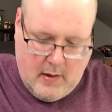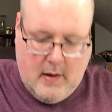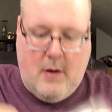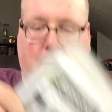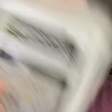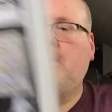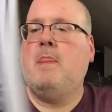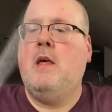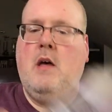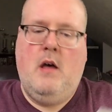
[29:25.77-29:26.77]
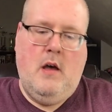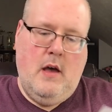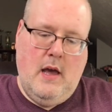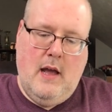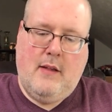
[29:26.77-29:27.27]
Oh,
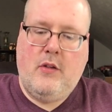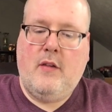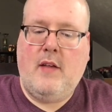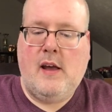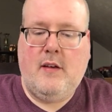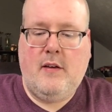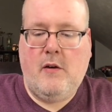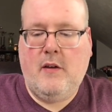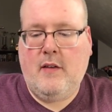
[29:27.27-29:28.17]
it's the Sing a Series